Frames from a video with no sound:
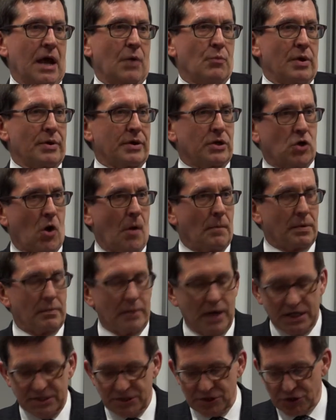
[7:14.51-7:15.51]
And where it
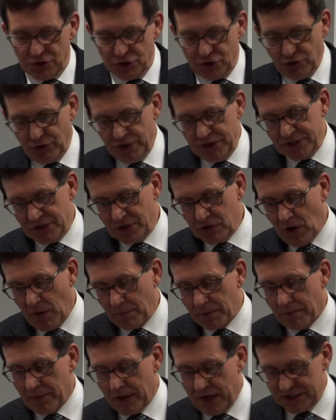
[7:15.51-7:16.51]
compromises choice, it
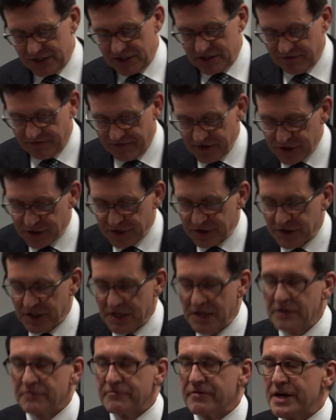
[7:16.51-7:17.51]
compromises
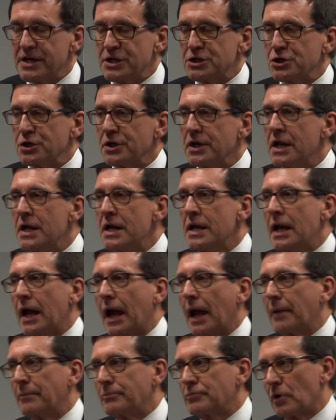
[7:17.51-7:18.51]
efficiency, innovation,
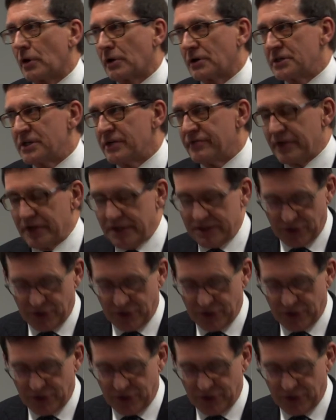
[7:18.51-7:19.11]
and productivity.